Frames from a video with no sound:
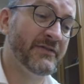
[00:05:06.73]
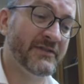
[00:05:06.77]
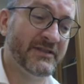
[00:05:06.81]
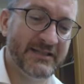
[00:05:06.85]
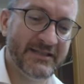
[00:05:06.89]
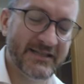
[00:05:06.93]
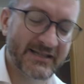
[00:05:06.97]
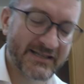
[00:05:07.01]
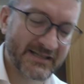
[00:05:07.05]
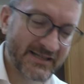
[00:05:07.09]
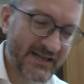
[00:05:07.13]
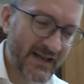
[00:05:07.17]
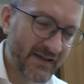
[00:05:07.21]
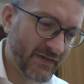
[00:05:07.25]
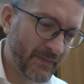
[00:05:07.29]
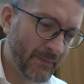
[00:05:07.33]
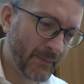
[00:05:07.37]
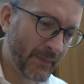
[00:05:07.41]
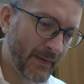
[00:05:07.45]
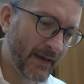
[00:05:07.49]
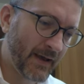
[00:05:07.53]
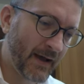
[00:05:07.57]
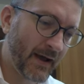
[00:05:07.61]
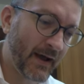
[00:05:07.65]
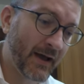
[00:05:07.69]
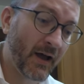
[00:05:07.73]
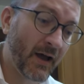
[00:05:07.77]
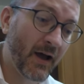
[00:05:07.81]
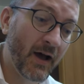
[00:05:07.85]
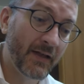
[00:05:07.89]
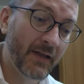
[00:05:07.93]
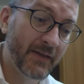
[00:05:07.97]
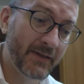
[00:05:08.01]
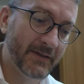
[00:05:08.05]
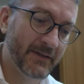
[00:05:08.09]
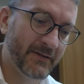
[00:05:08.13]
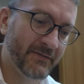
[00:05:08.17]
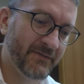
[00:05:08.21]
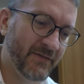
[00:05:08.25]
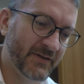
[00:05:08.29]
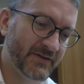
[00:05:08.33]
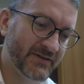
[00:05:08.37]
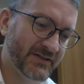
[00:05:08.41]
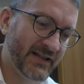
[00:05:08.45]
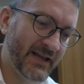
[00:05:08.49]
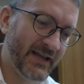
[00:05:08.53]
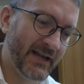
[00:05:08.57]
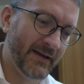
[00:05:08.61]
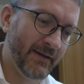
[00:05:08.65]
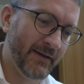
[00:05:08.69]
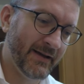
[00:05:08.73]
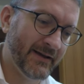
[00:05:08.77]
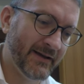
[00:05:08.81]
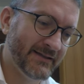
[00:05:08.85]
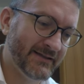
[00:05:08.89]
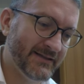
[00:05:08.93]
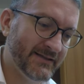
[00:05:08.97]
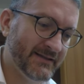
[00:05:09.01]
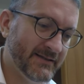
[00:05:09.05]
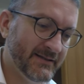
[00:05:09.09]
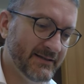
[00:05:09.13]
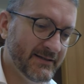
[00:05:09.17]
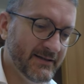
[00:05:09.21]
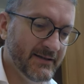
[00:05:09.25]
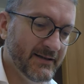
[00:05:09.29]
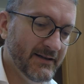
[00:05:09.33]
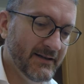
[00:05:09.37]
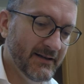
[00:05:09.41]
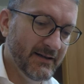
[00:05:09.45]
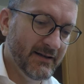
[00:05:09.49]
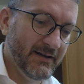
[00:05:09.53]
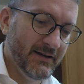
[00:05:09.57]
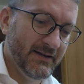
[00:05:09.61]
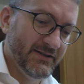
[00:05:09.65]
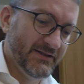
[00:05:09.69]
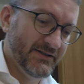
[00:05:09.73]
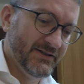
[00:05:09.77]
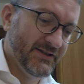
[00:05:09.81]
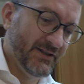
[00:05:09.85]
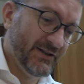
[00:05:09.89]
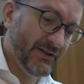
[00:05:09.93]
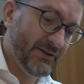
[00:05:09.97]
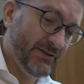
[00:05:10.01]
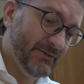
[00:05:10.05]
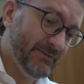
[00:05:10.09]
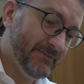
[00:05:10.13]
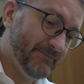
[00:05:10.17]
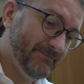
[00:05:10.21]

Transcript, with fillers: doesn't have the PIR that the Foscam has. So,